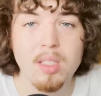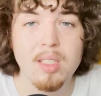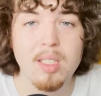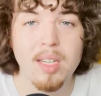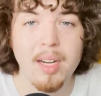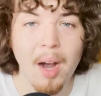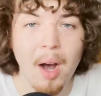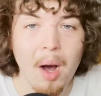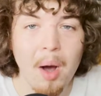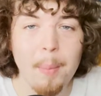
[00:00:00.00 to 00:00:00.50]
to
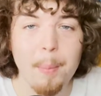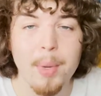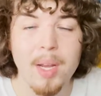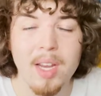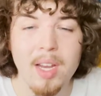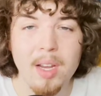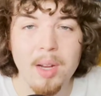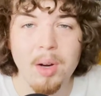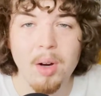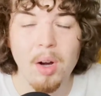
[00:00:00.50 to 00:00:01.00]
come
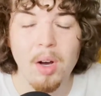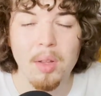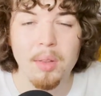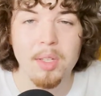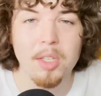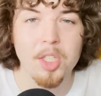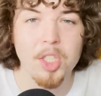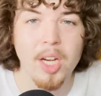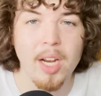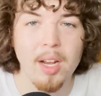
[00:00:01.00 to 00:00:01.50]
here on the
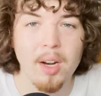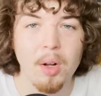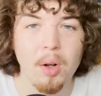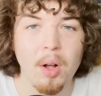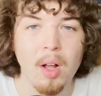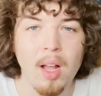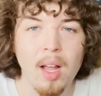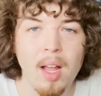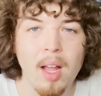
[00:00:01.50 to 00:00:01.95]
channel,